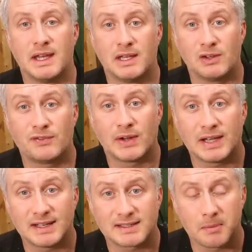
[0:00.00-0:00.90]
You'll find
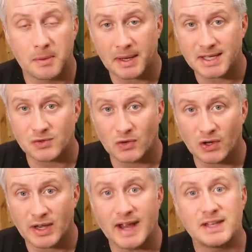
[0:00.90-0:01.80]
links to my
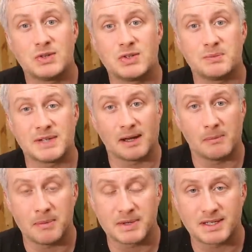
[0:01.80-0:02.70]
Patreon and YouTube channel
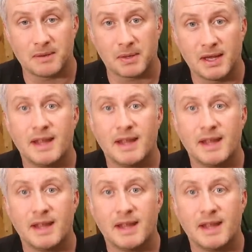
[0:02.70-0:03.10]
membership